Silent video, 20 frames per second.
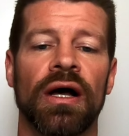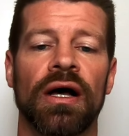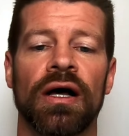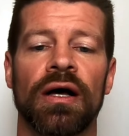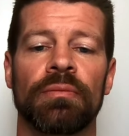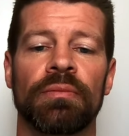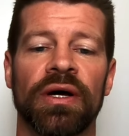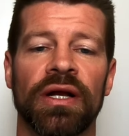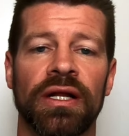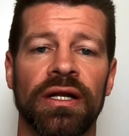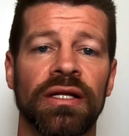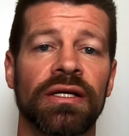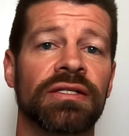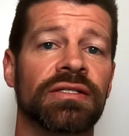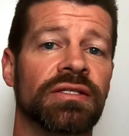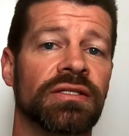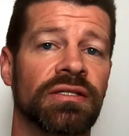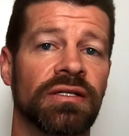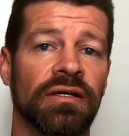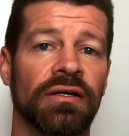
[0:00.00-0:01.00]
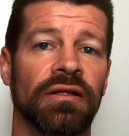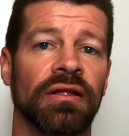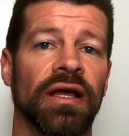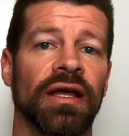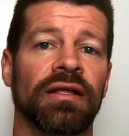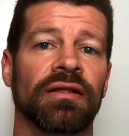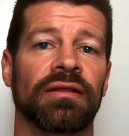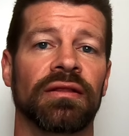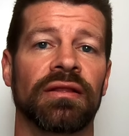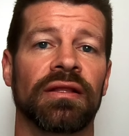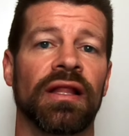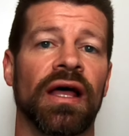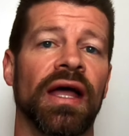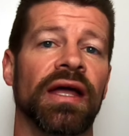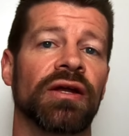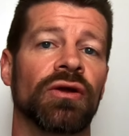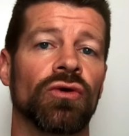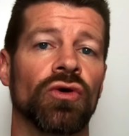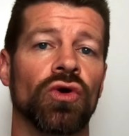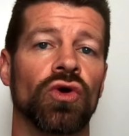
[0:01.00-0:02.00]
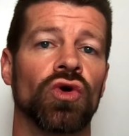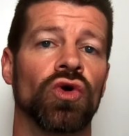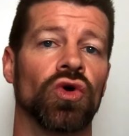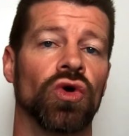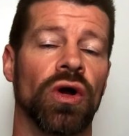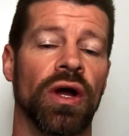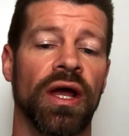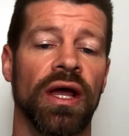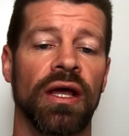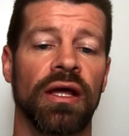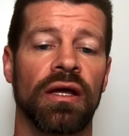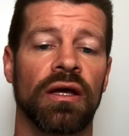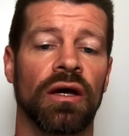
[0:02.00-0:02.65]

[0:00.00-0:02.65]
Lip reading: but it is still a lighter gray